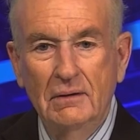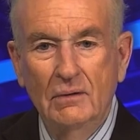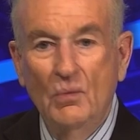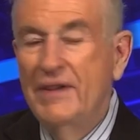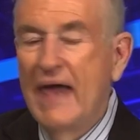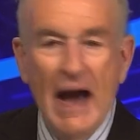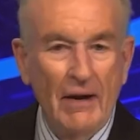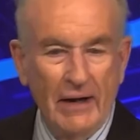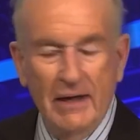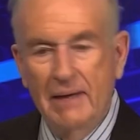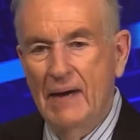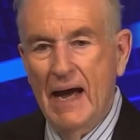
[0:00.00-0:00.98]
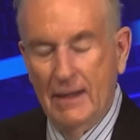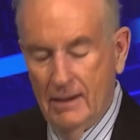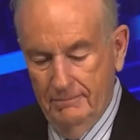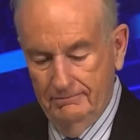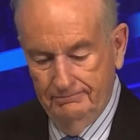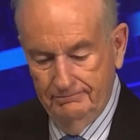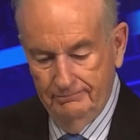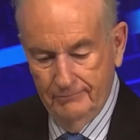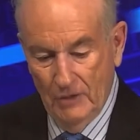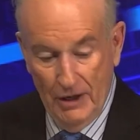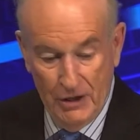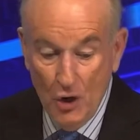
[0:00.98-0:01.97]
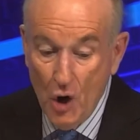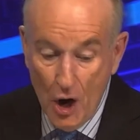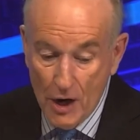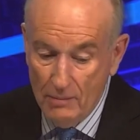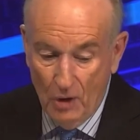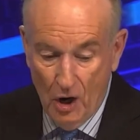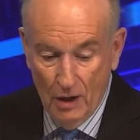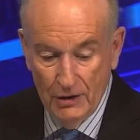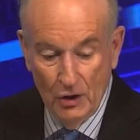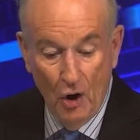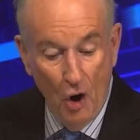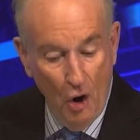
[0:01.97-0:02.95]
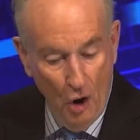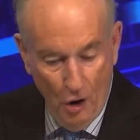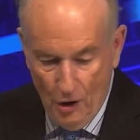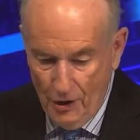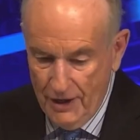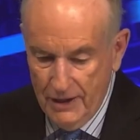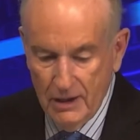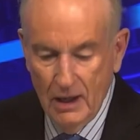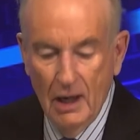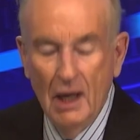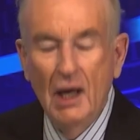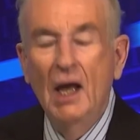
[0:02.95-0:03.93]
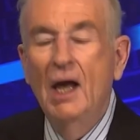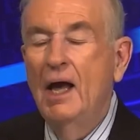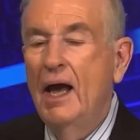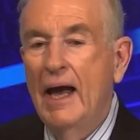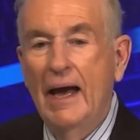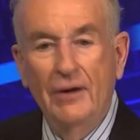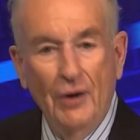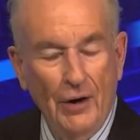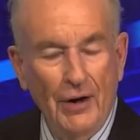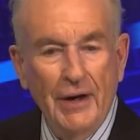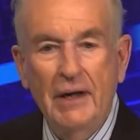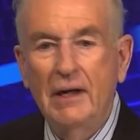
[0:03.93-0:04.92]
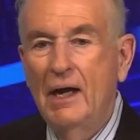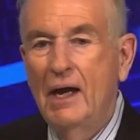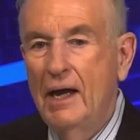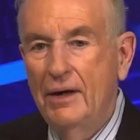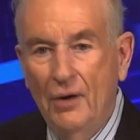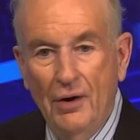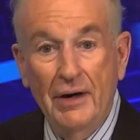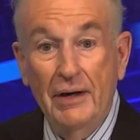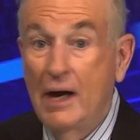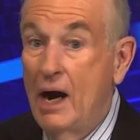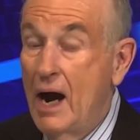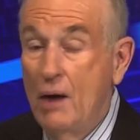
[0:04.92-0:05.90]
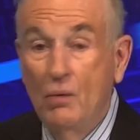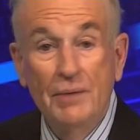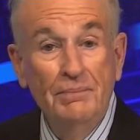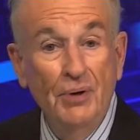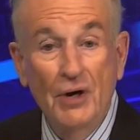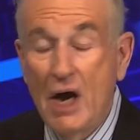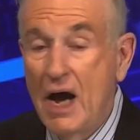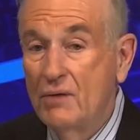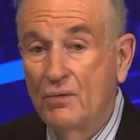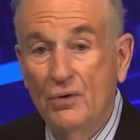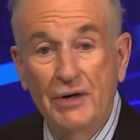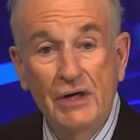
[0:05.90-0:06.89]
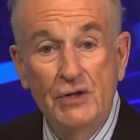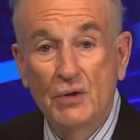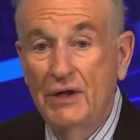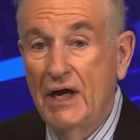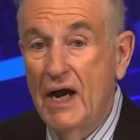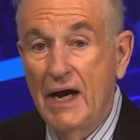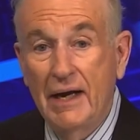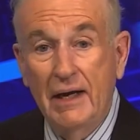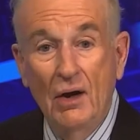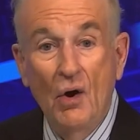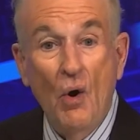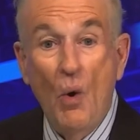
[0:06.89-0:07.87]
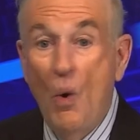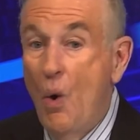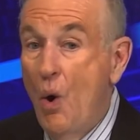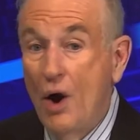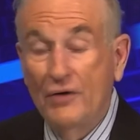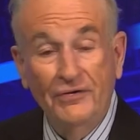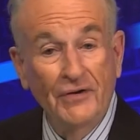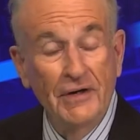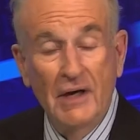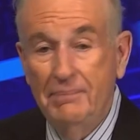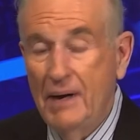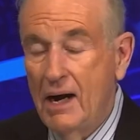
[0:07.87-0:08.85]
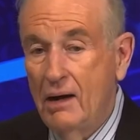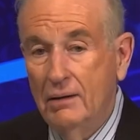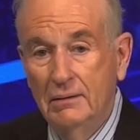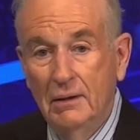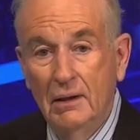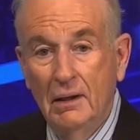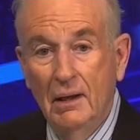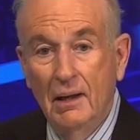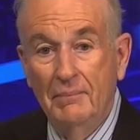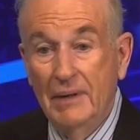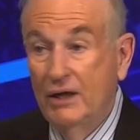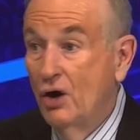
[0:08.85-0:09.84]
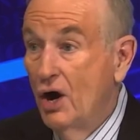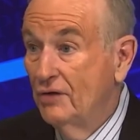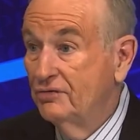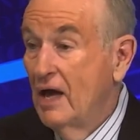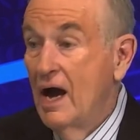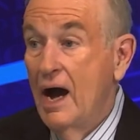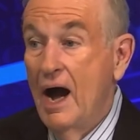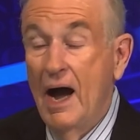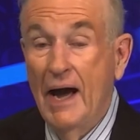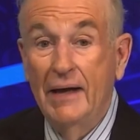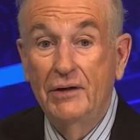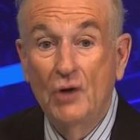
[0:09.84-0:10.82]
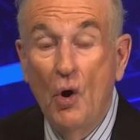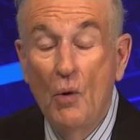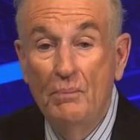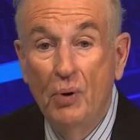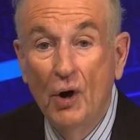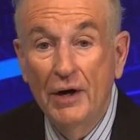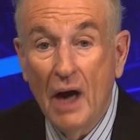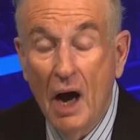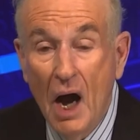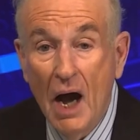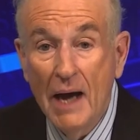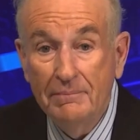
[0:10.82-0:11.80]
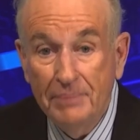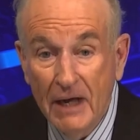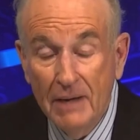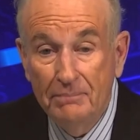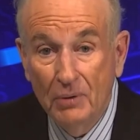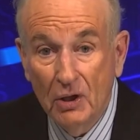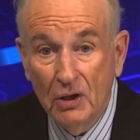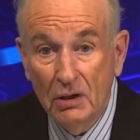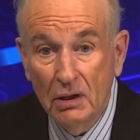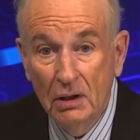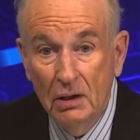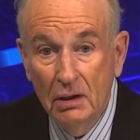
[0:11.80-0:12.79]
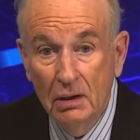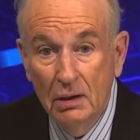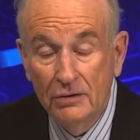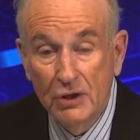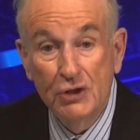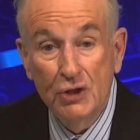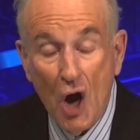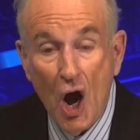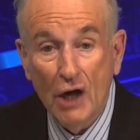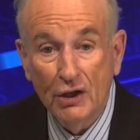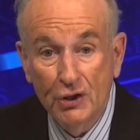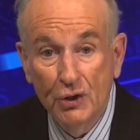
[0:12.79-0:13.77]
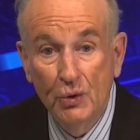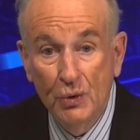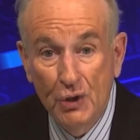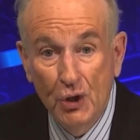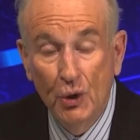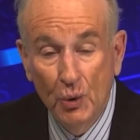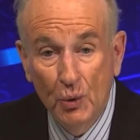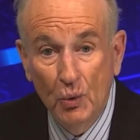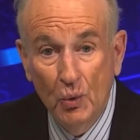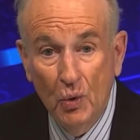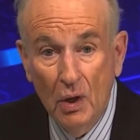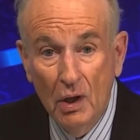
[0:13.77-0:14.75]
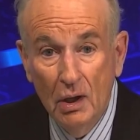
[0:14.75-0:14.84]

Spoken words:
without any backup. All right, you heard them all. You heard it and heard it and heard it. Now, I wouldn't put on Rudy Giuliani or Sidney Powell because I don't put on people to talk to you